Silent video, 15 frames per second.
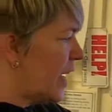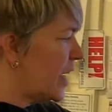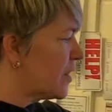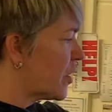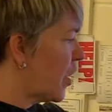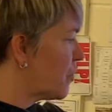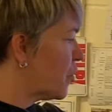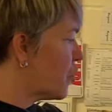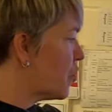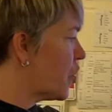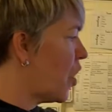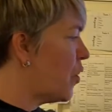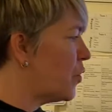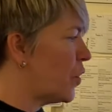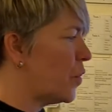It's going to
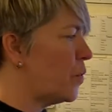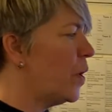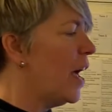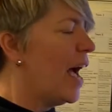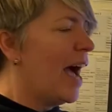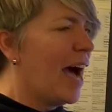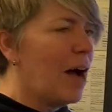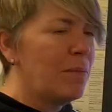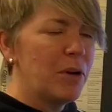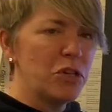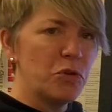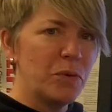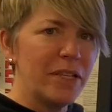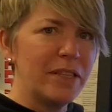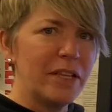show you how
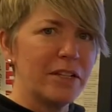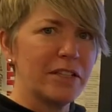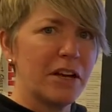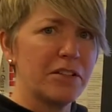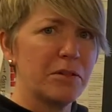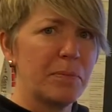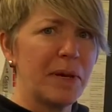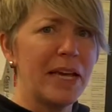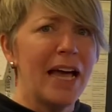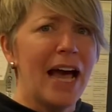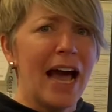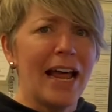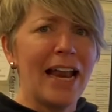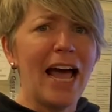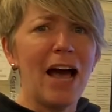much wind there's going to be
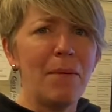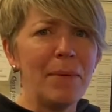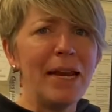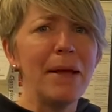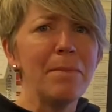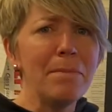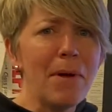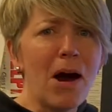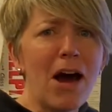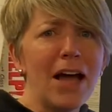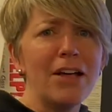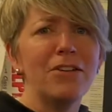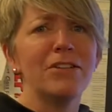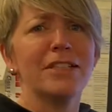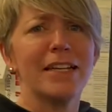and how many
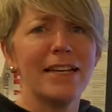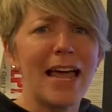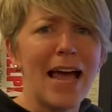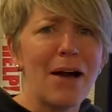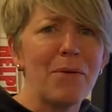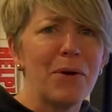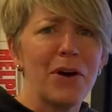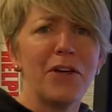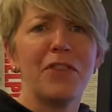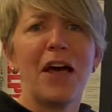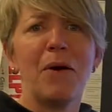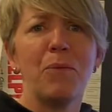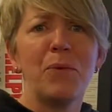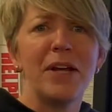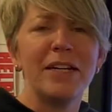miles an hour
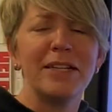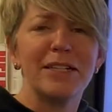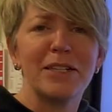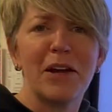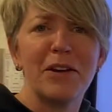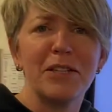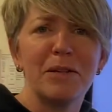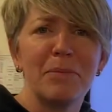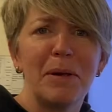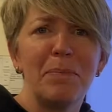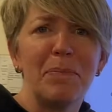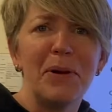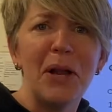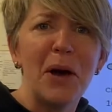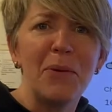that wind is going to be
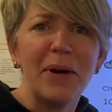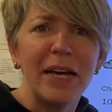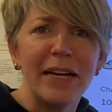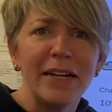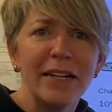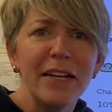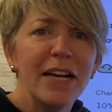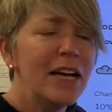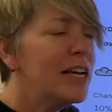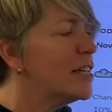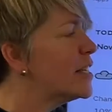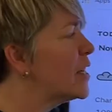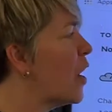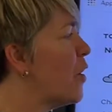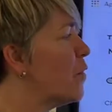blowing.
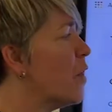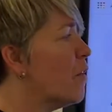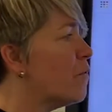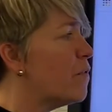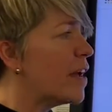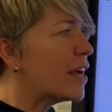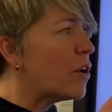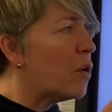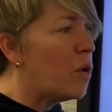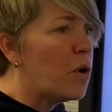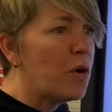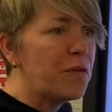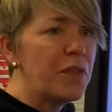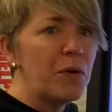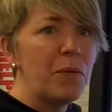So
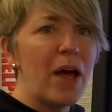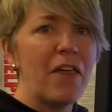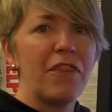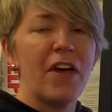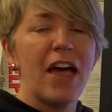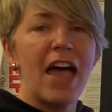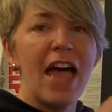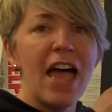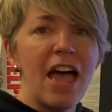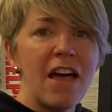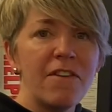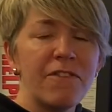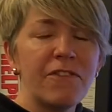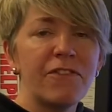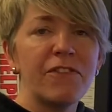record the weather
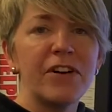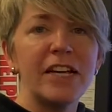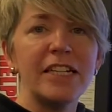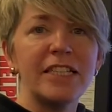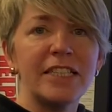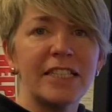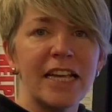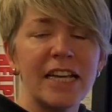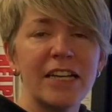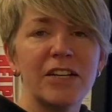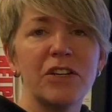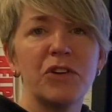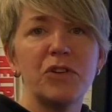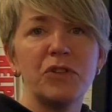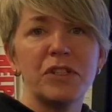every
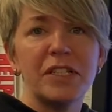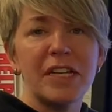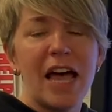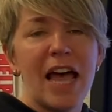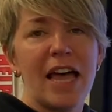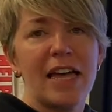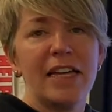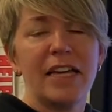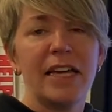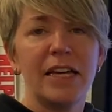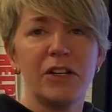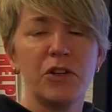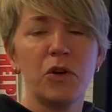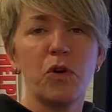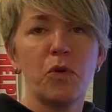single day
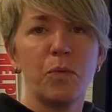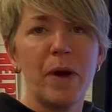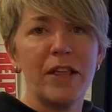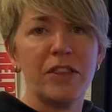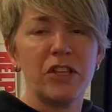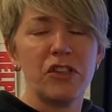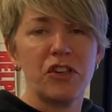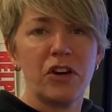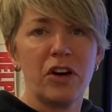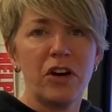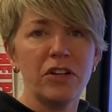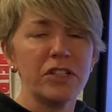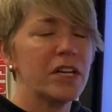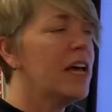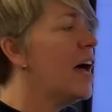in your weather
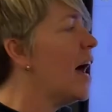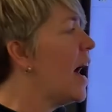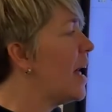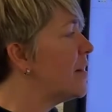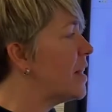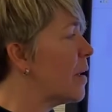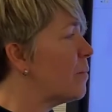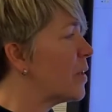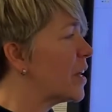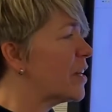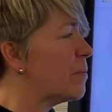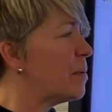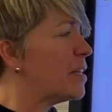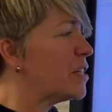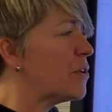chart and then we're
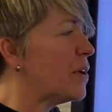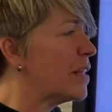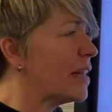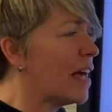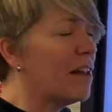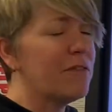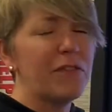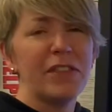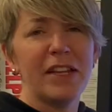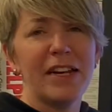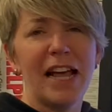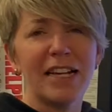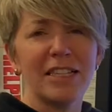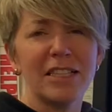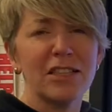going to be doing that for the
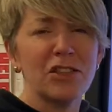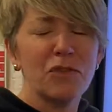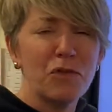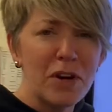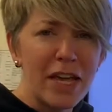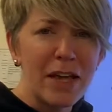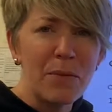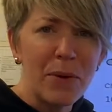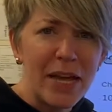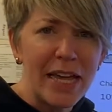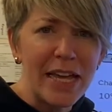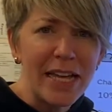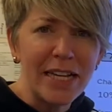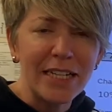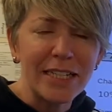next three
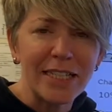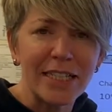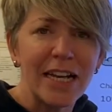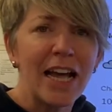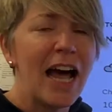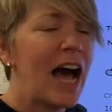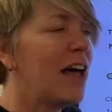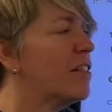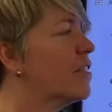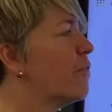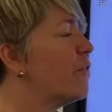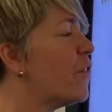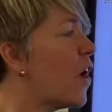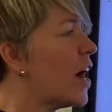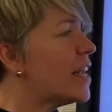weeks and
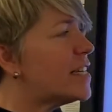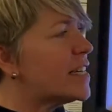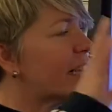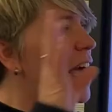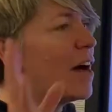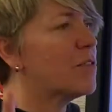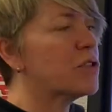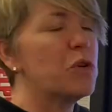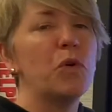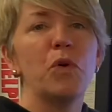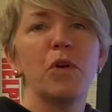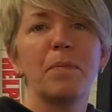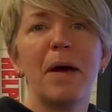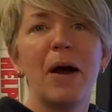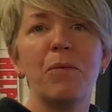finding out
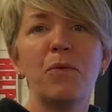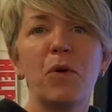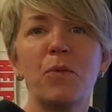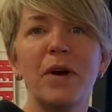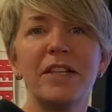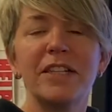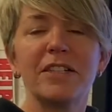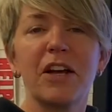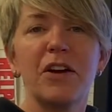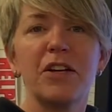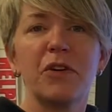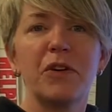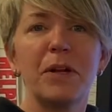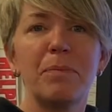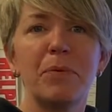all about what weather's going
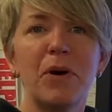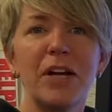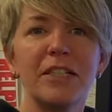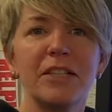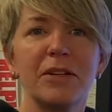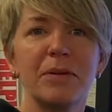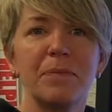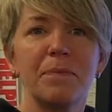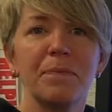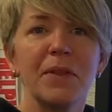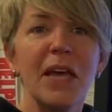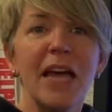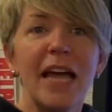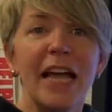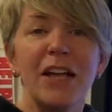on in Brighton.
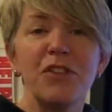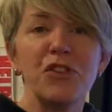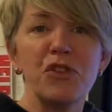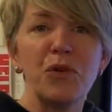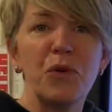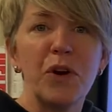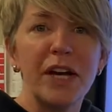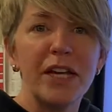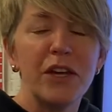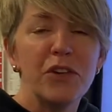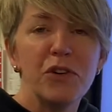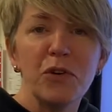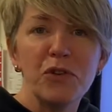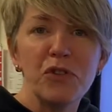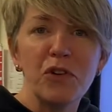Enjoy
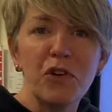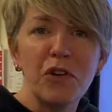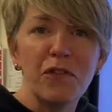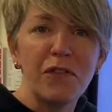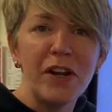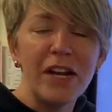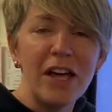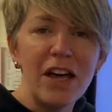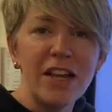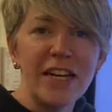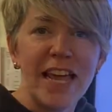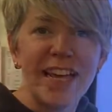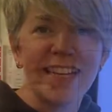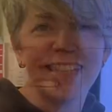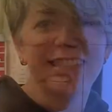your geography
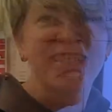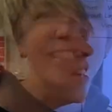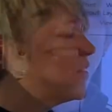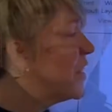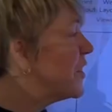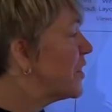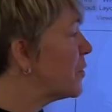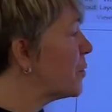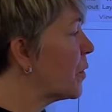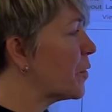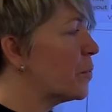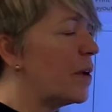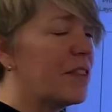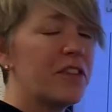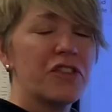learning. So this is what the
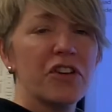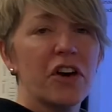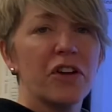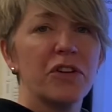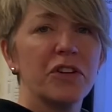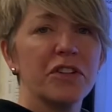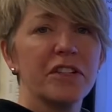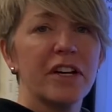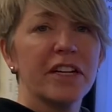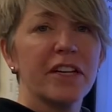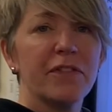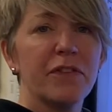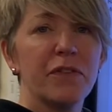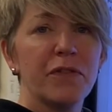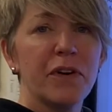weather chart looks like
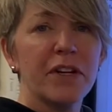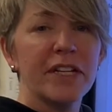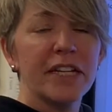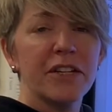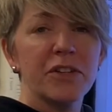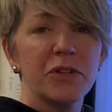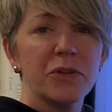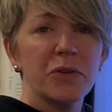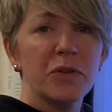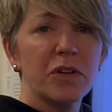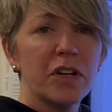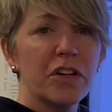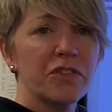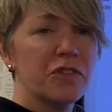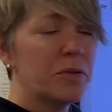if you find it in Google
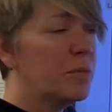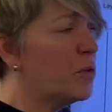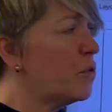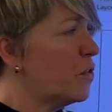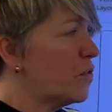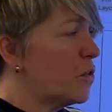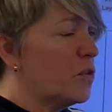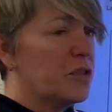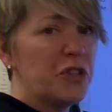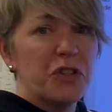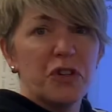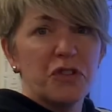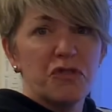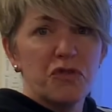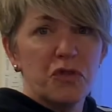Classroom, or of course you
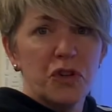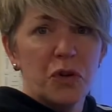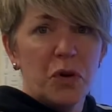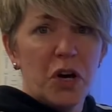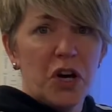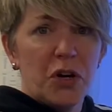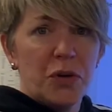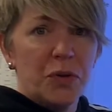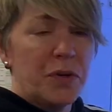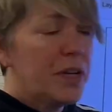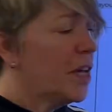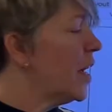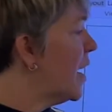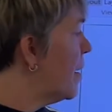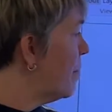can draw your
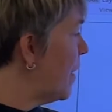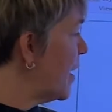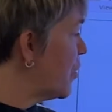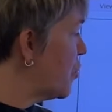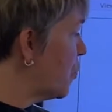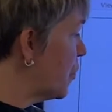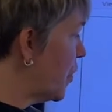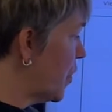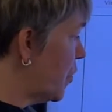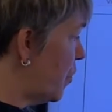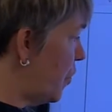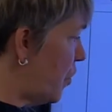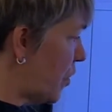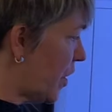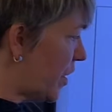own. Make sure that you
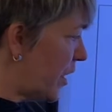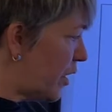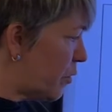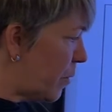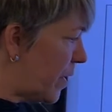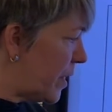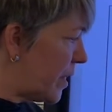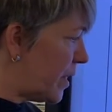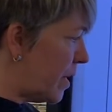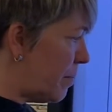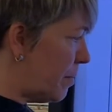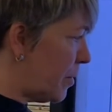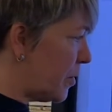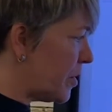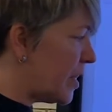look at these weather
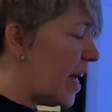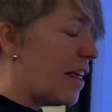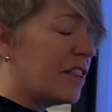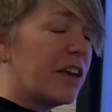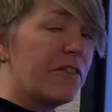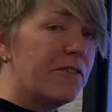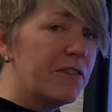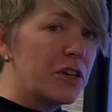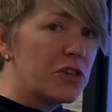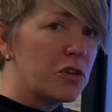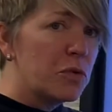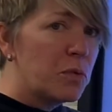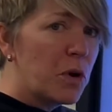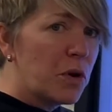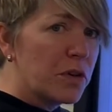symbols. They're the
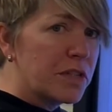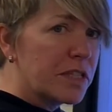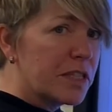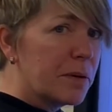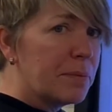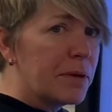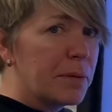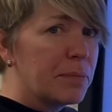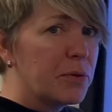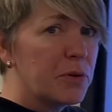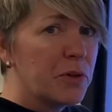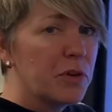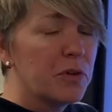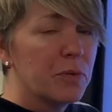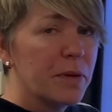official ones that people
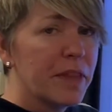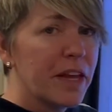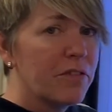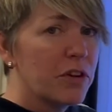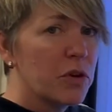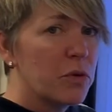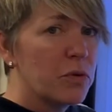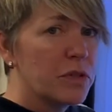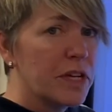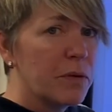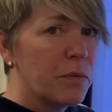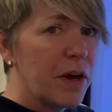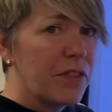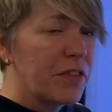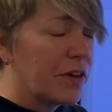use when they're recording
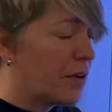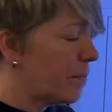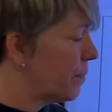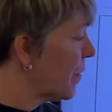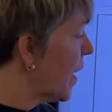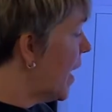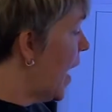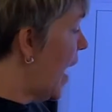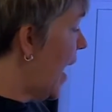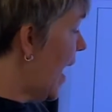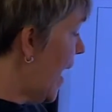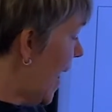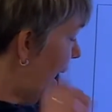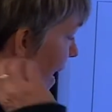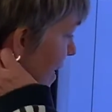weather.
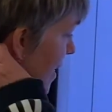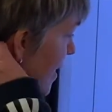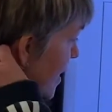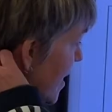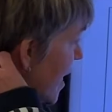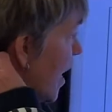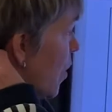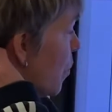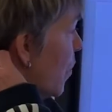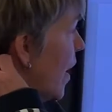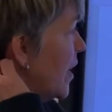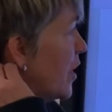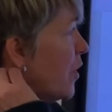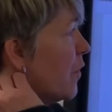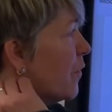And
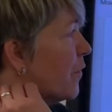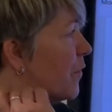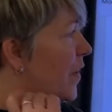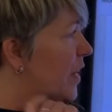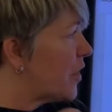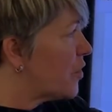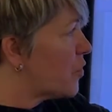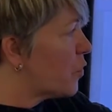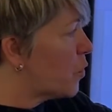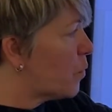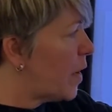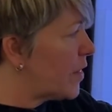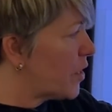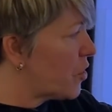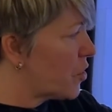when you've finished your
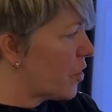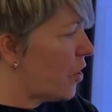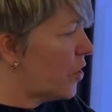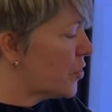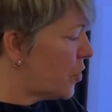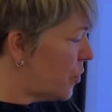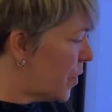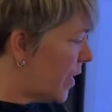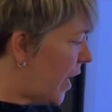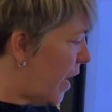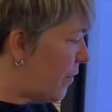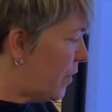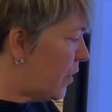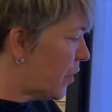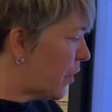weather chart, you can
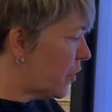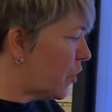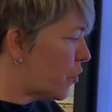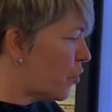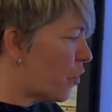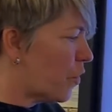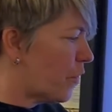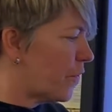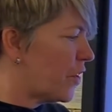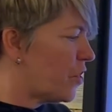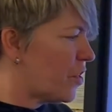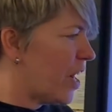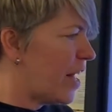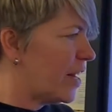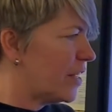have a look at the geography
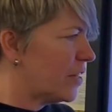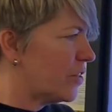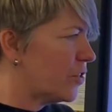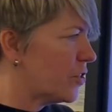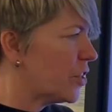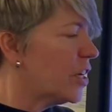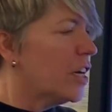challenge.